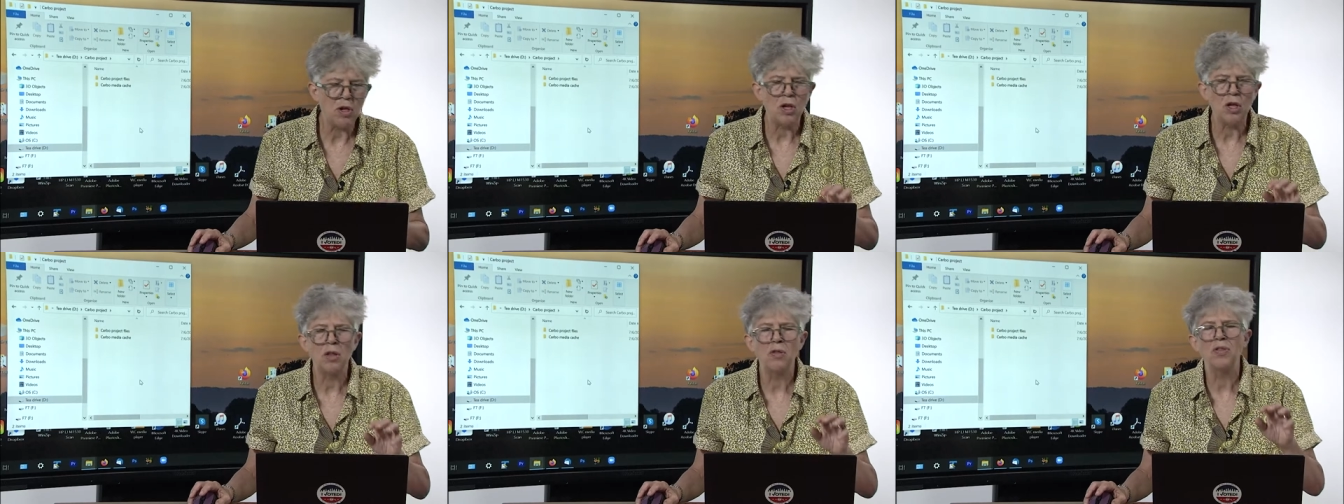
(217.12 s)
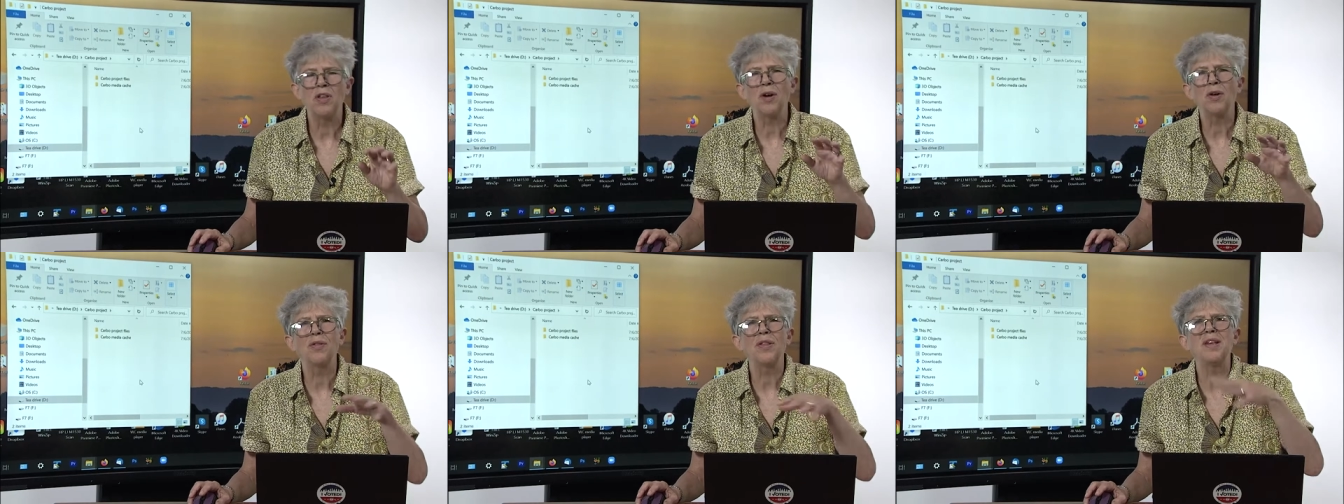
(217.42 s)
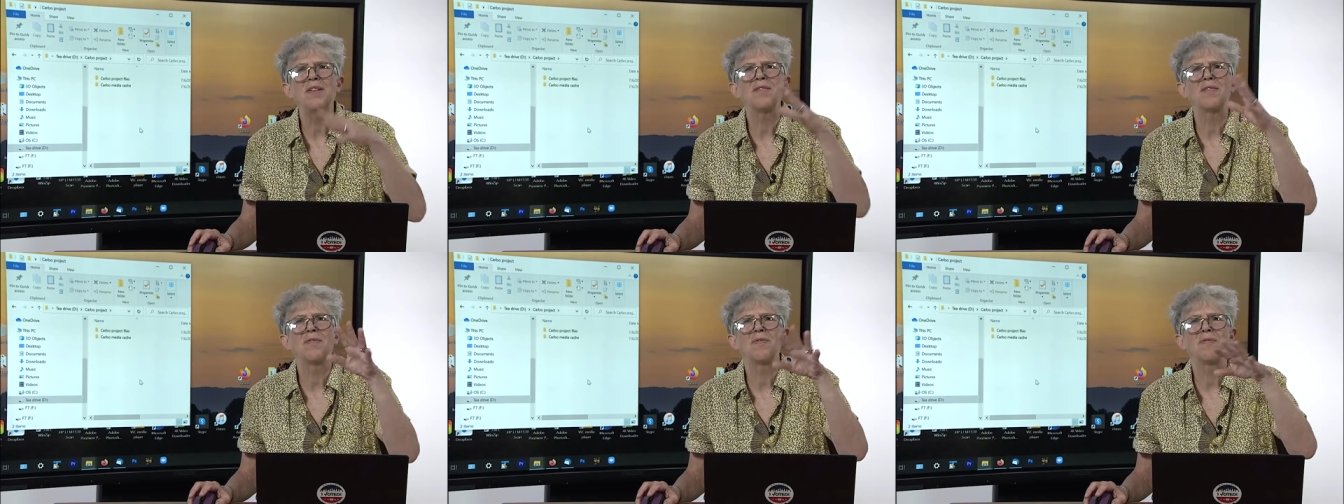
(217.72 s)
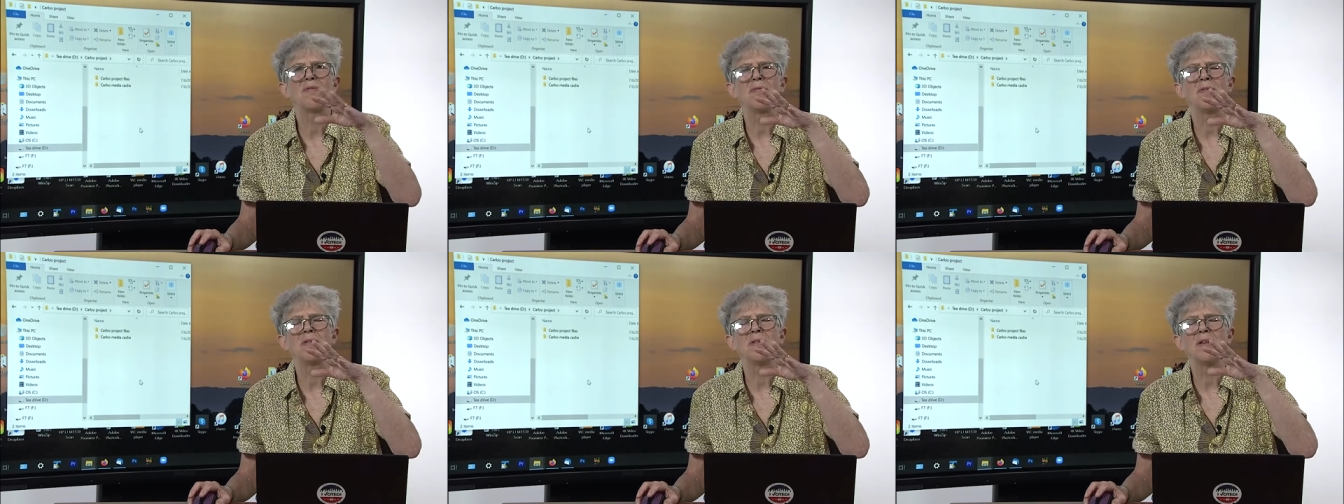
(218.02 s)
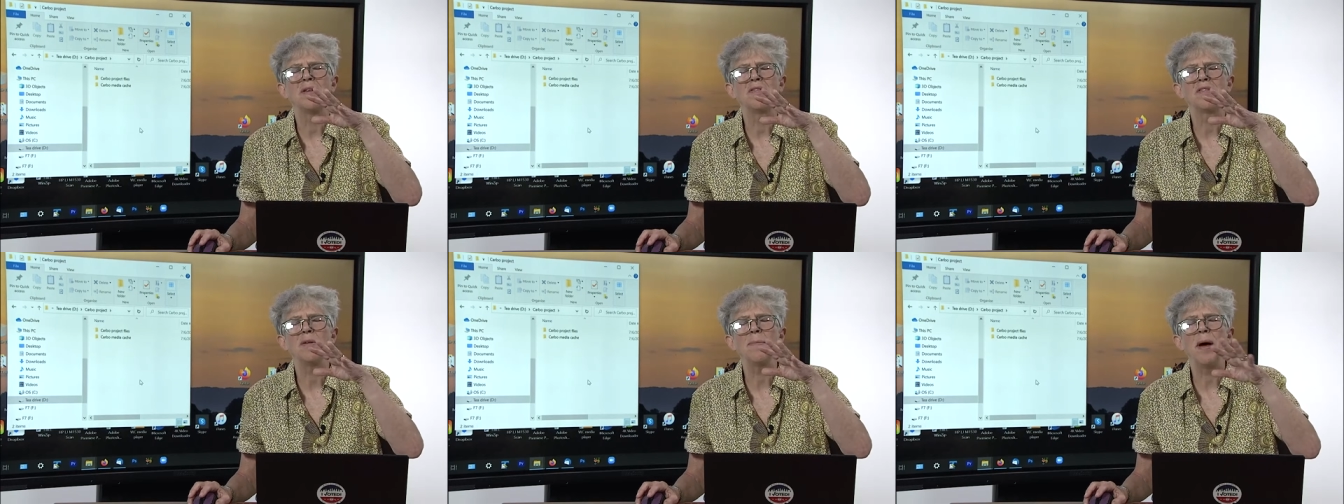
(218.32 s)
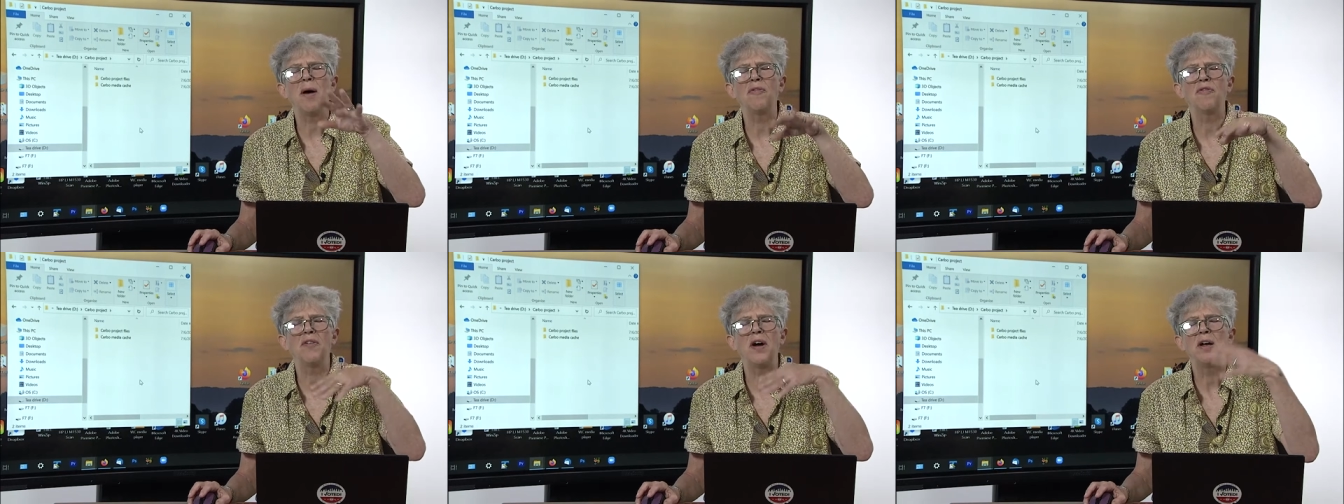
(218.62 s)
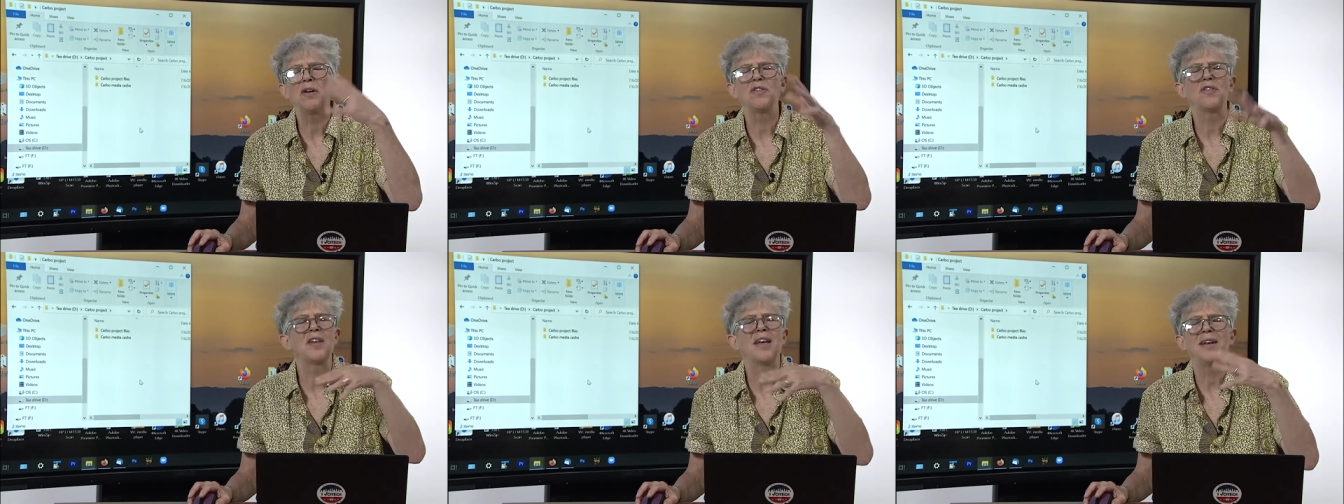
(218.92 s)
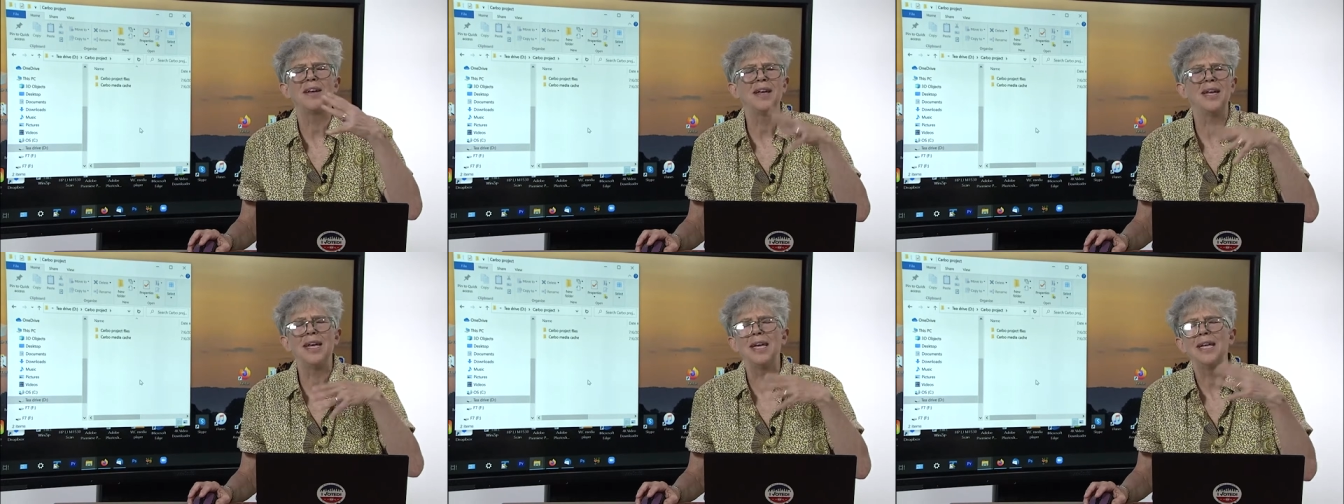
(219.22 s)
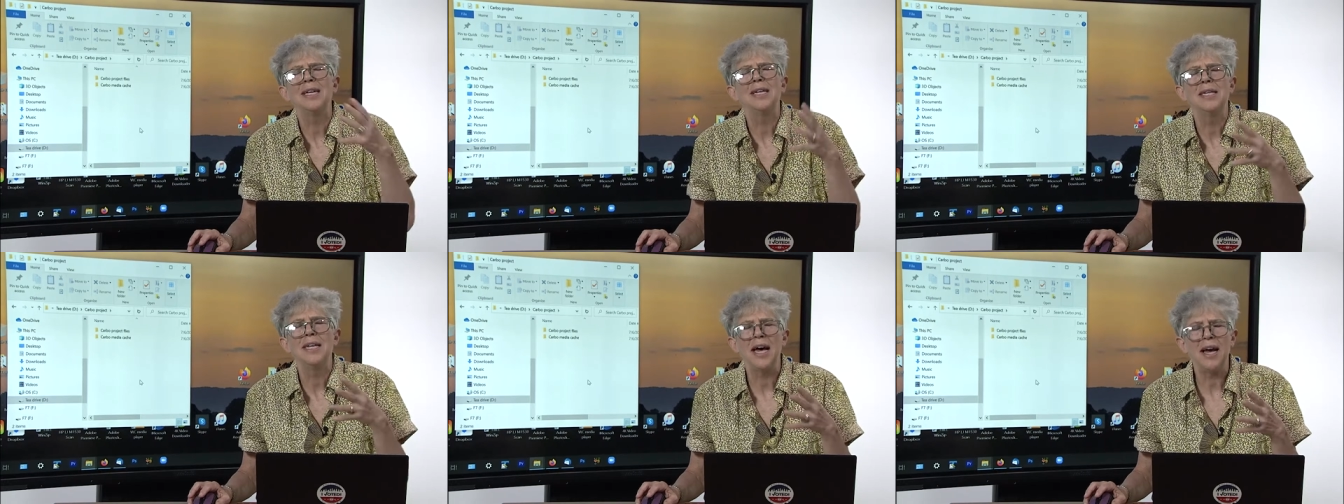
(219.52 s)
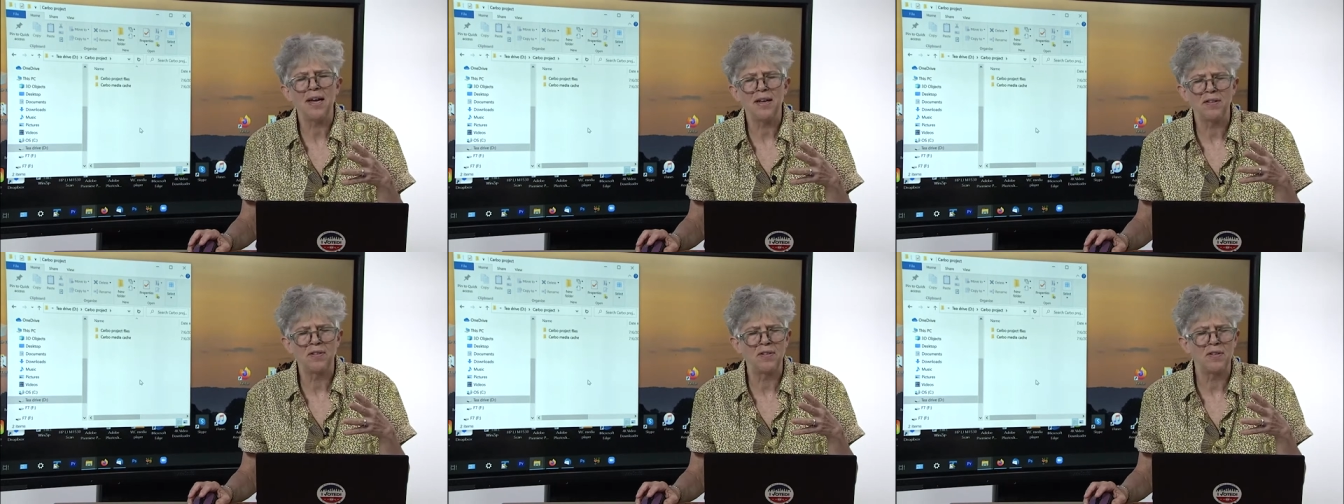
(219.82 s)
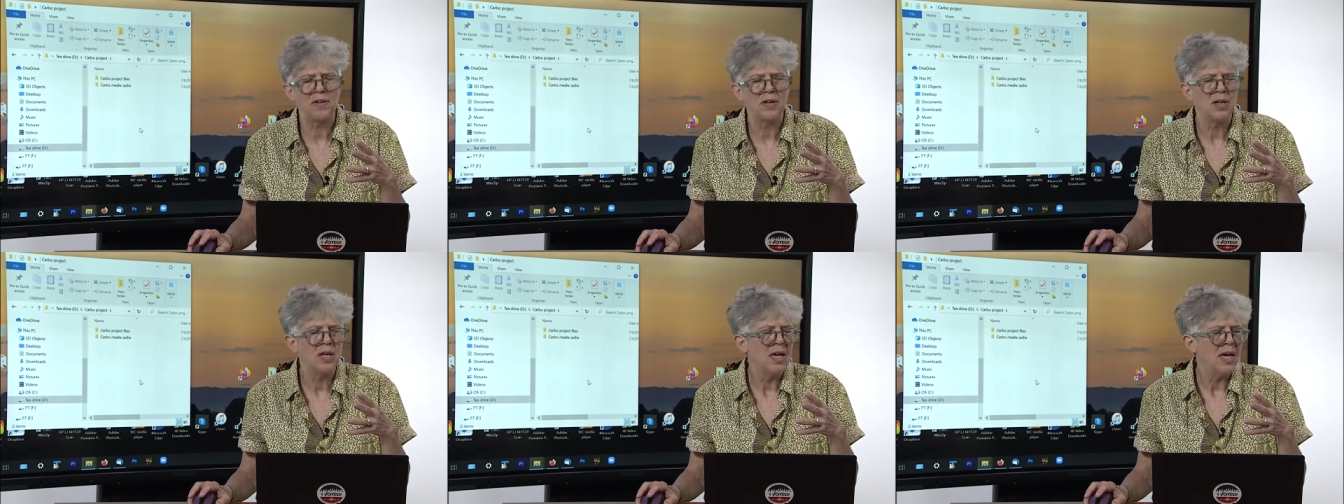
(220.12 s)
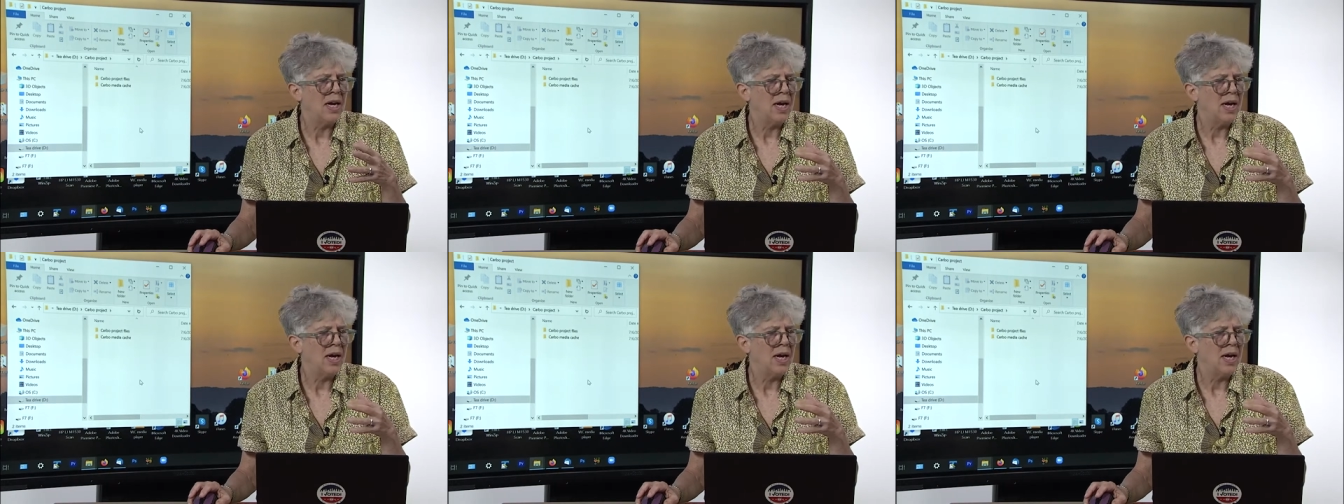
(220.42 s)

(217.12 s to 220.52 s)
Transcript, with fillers: There are these, somehow files get indexed